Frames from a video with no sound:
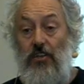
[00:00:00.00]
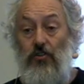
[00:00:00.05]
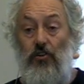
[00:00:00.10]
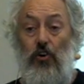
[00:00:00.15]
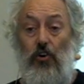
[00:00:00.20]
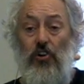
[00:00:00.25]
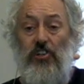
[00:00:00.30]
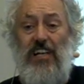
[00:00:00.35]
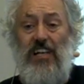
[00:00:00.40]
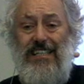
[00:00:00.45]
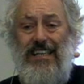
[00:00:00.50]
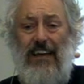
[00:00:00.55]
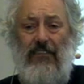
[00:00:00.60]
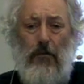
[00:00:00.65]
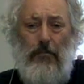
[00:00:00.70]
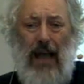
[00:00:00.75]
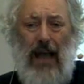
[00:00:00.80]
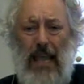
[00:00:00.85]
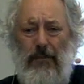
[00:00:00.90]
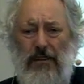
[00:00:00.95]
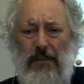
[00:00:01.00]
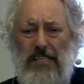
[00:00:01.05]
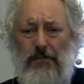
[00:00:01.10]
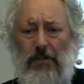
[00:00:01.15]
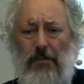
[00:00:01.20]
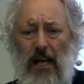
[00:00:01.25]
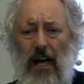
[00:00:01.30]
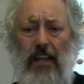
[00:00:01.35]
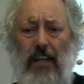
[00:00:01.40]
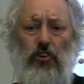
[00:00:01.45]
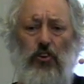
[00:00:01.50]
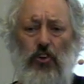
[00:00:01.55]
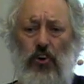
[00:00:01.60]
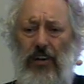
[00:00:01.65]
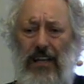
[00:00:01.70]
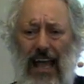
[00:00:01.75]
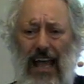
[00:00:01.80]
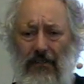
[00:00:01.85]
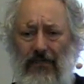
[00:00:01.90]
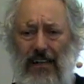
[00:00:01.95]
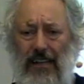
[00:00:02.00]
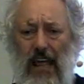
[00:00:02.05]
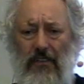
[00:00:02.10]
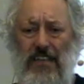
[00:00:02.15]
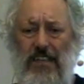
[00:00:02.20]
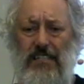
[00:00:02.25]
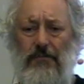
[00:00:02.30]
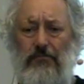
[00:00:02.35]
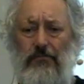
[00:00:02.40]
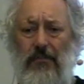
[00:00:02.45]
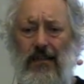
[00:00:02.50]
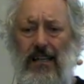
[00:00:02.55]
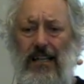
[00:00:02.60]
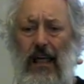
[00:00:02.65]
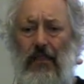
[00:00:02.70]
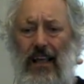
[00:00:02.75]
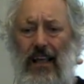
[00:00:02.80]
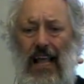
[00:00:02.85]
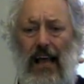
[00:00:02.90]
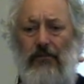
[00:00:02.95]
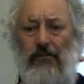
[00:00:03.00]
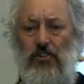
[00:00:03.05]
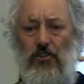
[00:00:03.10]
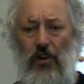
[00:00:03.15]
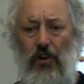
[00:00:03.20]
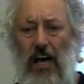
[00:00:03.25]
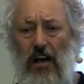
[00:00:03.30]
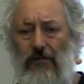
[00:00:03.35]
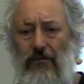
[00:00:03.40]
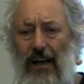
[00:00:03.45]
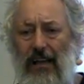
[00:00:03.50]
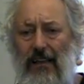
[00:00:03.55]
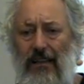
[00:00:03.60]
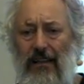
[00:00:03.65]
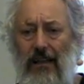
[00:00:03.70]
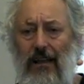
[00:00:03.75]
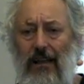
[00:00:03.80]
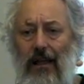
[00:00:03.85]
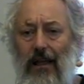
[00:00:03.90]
you could just have a paper spine or you could have leather, leather covers all over.